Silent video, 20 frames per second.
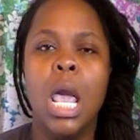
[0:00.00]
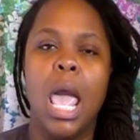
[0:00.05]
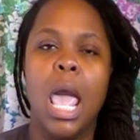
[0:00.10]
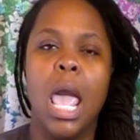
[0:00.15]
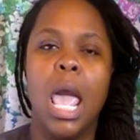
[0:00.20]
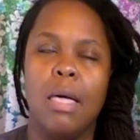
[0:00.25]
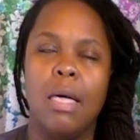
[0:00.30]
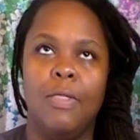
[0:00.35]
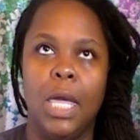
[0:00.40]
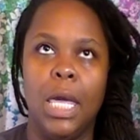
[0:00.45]

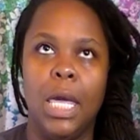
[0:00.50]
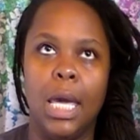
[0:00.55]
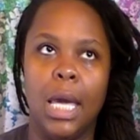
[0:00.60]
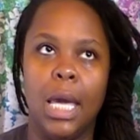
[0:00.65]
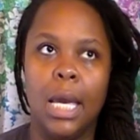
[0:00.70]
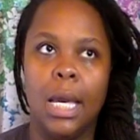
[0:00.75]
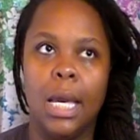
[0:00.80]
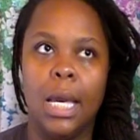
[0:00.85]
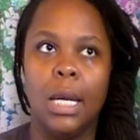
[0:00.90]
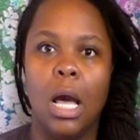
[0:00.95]
And
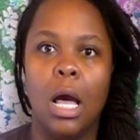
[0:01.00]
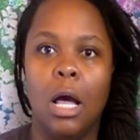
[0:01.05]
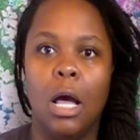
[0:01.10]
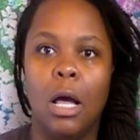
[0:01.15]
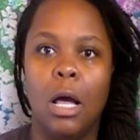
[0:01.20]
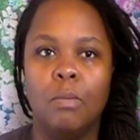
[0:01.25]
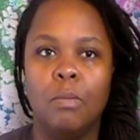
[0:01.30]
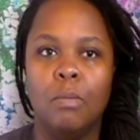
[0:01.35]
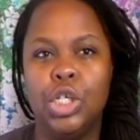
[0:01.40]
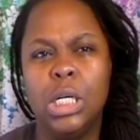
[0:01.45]

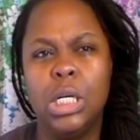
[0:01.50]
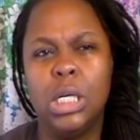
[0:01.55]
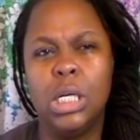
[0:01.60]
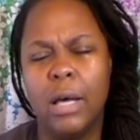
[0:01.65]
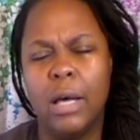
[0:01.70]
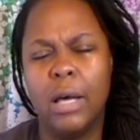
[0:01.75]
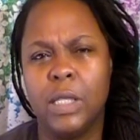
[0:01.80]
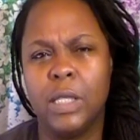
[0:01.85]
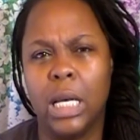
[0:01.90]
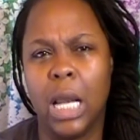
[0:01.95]
then she
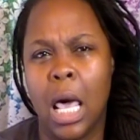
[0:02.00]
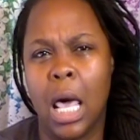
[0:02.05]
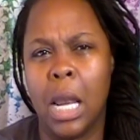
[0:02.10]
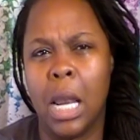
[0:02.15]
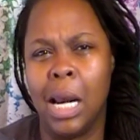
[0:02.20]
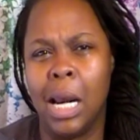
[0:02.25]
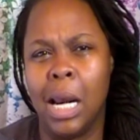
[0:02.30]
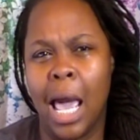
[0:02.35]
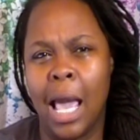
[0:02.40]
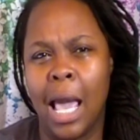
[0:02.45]
loves a lot
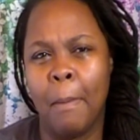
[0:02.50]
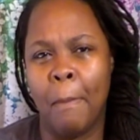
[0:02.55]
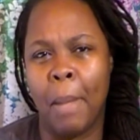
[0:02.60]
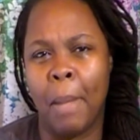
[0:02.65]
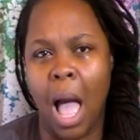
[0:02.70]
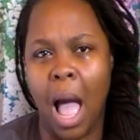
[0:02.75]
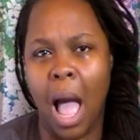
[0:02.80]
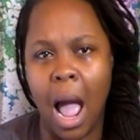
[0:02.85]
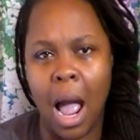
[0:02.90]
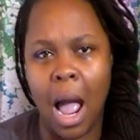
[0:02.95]
of like
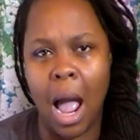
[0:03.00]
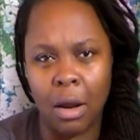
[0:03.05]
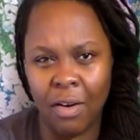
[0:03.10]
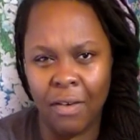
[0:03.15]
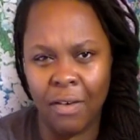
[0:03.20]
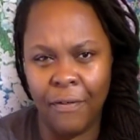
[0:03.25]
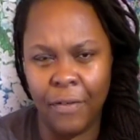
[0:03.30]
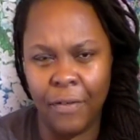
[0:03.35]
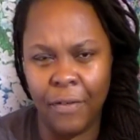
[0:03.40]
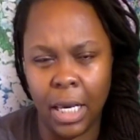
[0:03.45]

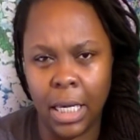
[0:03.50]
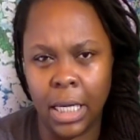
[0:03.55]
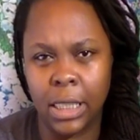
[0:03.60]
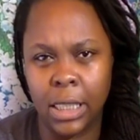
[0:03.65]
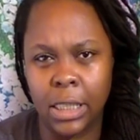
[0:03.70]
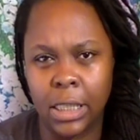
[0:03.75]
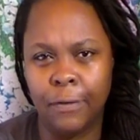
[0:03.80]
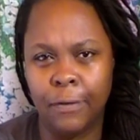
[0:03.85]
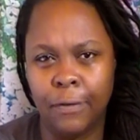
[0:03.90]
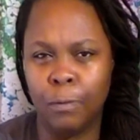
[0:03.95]

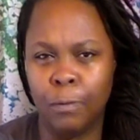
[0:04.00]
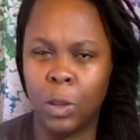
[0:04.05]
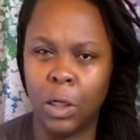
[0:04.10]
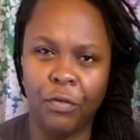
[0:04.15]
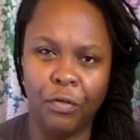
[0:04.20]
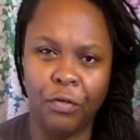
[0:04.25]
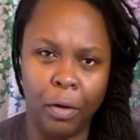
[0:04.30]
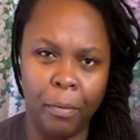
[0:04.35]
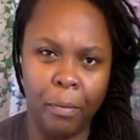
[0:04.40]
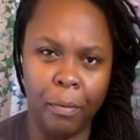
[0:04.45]
biographies for
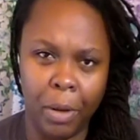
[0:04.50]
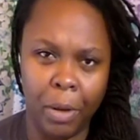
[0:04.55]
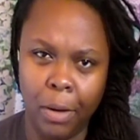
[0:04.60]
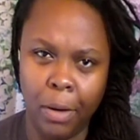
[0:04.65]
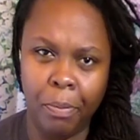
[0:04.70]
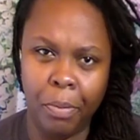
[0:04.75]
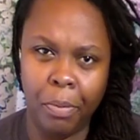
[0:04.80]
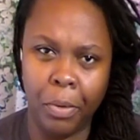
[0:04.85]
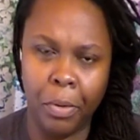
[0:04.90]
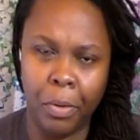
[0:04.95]
different
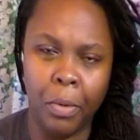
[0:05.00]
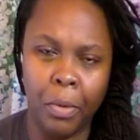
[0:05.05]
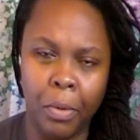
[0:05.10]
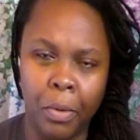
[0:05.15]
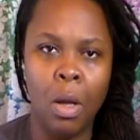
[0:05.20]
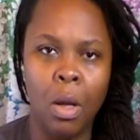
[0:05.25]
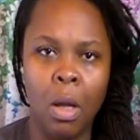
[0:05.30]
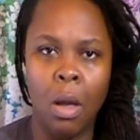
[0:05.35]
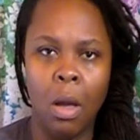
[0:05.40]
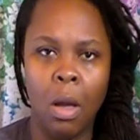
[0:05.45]

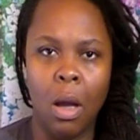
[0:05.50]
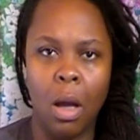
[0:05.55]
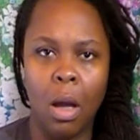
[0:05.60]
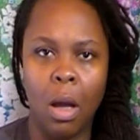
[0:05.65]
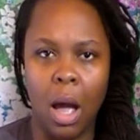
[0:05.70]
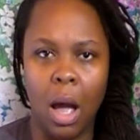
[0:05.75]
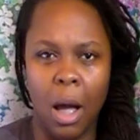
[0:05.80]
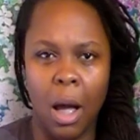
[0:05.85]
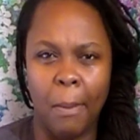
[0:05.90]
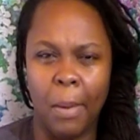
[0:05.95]
people,
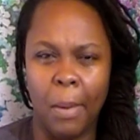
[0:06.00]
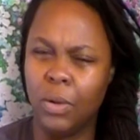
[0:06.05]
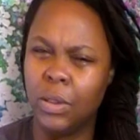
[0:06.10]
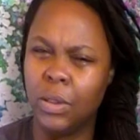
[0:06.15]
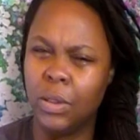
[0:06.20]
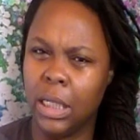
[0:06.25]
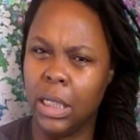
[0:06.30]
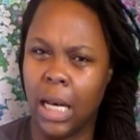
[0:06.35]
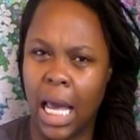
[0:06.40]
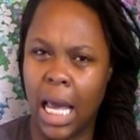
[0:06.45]

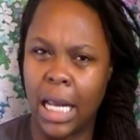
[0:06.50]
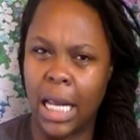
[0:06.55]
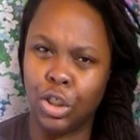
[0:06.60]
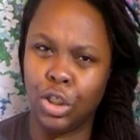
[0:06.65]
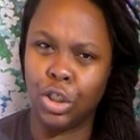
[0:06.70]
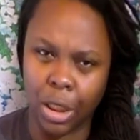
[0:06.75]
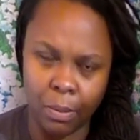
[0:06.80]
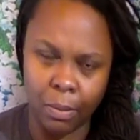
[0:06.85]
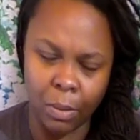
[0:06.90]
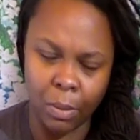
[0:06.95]
mostly like
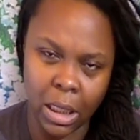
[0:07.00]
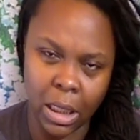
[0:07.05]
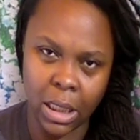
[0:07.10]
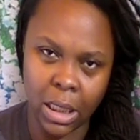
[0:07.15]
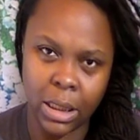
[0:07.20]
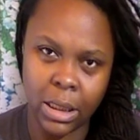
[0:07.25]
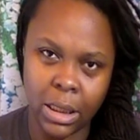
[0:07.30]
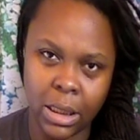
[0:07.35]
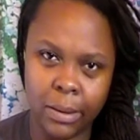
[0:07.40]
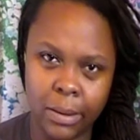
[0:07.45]

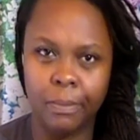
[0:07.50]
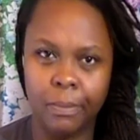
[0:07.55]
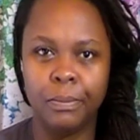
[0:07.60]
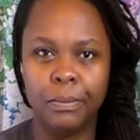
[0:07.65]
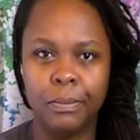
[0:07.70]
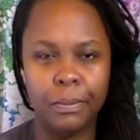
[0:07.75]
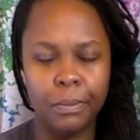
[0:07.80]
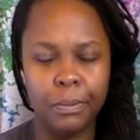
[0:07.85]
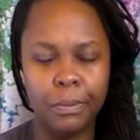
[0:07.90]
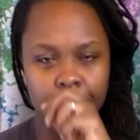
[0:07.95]
gymnasts,
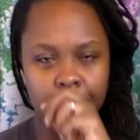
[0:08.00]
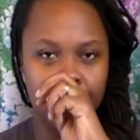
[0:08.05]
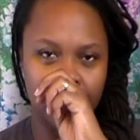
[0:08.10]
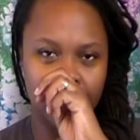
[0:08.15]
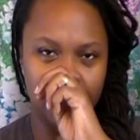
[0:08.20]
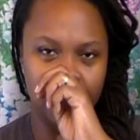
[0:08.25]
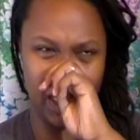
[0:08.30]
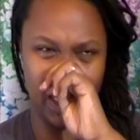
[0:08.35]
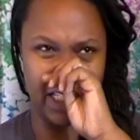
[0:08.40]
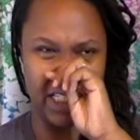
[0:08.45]

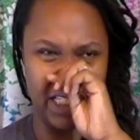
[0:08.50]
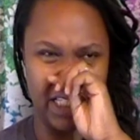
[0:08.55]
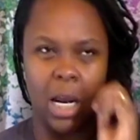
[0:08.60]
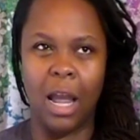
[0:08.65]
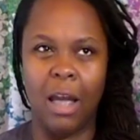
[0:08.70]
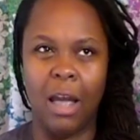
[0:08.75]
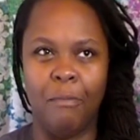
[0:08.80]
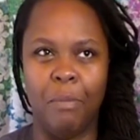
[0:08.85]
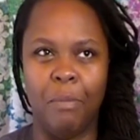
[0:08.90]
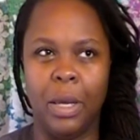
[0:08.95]
because there
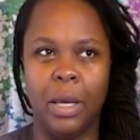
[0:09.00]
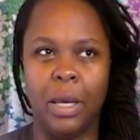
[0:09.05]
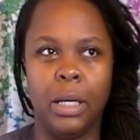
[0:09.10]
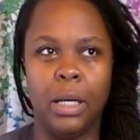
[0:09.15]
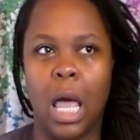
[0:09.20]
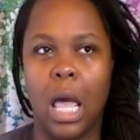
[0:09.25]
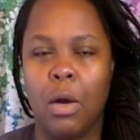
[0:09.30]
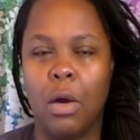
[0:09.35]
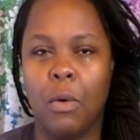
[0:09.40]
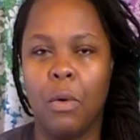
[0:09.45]
have
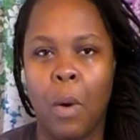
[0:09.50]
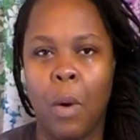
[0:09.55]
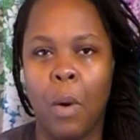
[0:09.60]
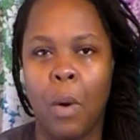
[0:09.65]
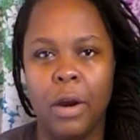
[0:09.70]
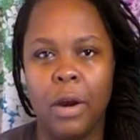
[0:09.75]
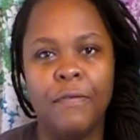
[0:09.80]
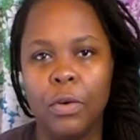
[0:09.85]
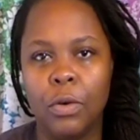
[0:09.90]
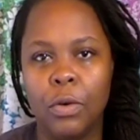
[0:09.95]
been like quite
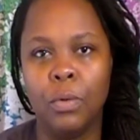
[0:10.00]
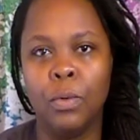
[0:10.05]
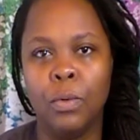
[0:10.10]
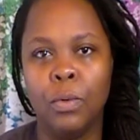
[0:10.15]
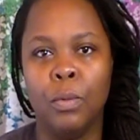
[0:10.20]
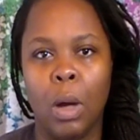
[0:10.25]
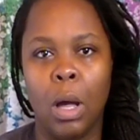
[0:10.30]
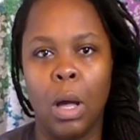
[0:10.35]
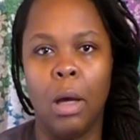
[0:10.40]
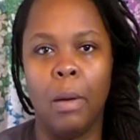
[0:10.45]
a
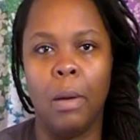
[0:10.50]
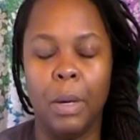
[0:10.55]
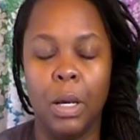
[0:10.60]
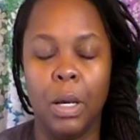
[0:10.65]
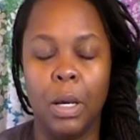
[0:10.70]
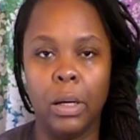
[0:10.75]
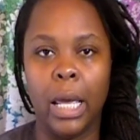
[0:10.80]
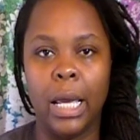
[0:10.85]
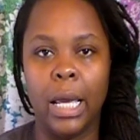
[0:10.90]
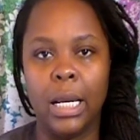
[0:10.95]
few
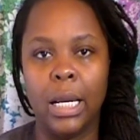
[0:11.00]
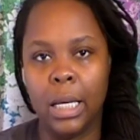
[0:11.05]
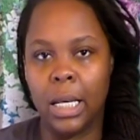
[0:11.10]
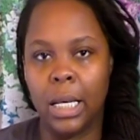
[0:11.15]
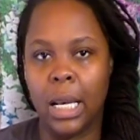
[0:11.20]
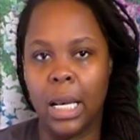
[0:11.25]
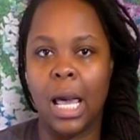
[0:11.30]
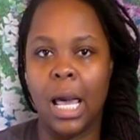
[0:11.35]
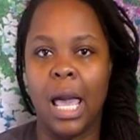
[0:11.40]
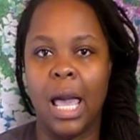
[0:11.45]
here
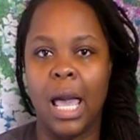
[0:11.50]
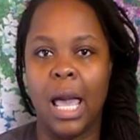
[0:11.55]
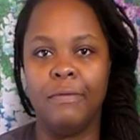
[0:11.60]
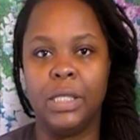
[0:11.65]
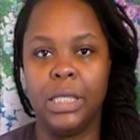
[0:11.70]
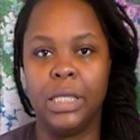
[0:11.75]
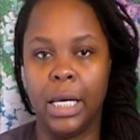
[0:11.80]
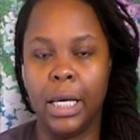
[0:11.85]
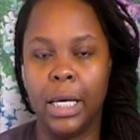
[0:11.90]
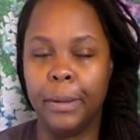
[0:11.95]
lately that have
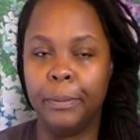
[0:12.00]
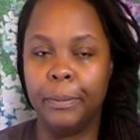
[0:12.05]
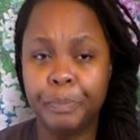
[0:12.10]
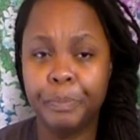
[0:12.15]
set,